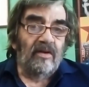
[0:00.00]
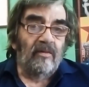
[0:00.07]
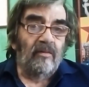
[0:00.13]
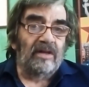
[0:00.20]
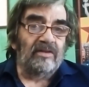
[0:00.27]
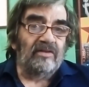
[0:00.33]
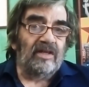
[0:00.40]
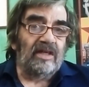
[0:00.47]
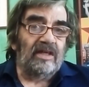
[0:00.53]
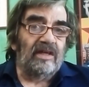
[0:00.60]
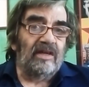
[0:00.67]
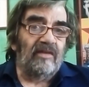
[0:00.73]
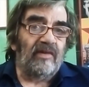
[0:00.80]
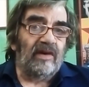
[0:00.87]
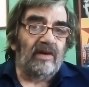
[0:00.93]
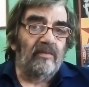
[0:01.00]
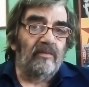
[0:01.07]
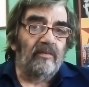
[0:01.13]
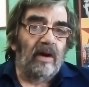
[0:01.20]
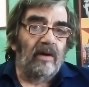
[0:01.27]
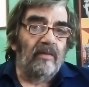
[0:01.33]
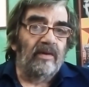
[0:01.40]
One significant
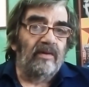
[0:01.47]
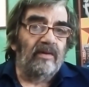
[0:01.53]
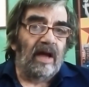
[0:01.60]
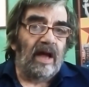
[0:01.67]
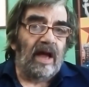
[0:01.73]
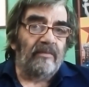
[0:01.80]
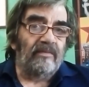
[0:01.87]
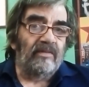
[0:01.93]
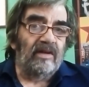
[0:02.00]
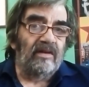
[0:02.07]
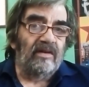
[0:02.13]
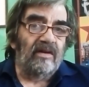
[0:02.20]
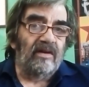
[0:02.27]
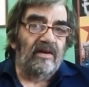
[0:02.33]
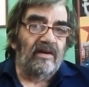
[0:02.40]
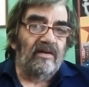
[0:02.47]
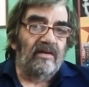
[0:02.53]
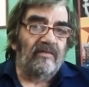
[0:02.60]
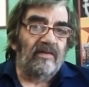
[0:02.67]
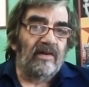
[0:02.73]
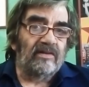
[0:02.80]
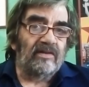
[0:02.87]
moment that happened in the
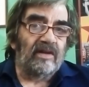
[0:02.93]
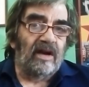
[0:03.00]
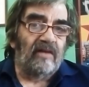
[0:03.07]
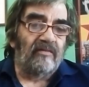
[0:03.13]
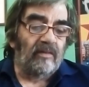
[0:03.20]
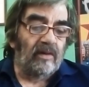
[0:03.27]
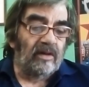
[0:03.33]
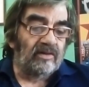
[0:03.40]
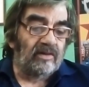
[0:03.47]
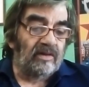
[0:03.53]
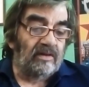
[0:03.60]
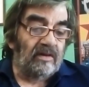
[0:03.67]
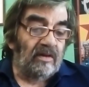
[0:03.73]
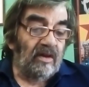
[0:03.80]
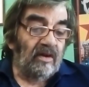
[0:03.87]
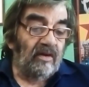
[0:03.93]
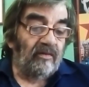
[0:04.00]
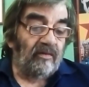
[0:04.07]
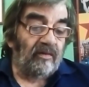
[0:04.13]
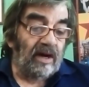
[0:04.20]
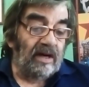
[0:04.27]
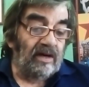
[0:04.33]
first half was that
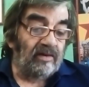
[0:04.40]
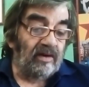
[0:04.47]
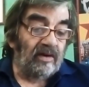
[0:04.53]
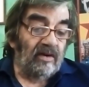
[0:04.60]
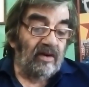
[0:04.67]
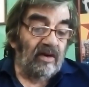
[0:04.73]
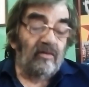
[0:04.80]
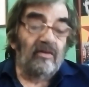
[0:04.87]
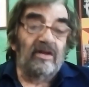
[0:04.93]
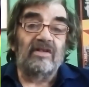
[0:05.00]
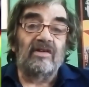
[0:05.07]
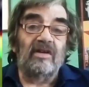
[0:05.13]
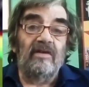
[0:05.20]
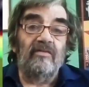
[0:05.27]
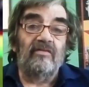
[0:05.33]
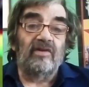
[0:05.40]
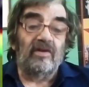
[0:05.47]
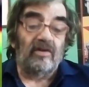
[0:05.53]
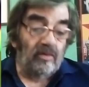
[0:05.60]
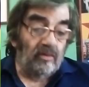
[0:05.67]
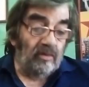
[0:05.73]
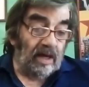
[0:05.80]
Fraser received
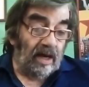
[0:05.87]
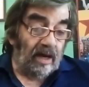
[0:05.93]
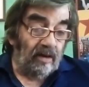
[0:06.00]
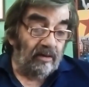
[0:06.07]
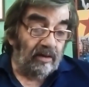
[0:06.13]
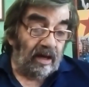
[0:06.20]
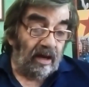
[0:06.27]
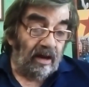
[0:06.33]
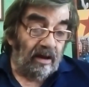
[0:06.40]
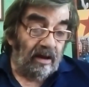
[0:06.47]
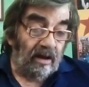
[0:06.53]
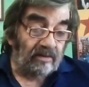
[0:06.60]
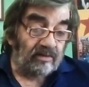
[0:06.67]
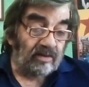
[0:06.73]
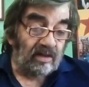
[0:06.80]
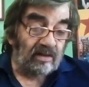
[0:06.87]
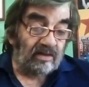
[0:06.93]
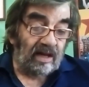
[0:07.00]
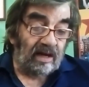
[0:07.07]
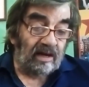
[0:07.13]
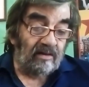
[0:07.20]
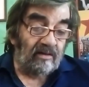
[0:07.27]
two yellow cards, the
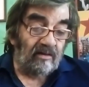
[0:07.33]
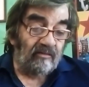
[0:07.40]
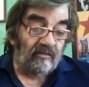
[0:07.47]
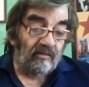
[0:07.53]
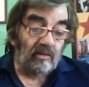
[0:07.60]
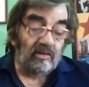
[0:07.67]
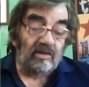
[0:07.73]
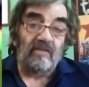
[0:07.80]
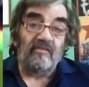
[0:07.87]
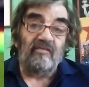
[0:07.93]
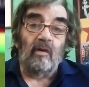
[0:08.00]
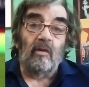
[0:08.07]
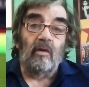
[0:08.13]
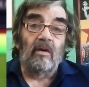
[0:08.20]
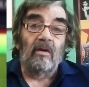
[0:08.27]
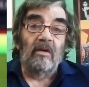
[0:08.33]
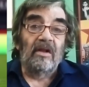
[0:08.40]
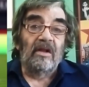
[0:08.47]
second on 44,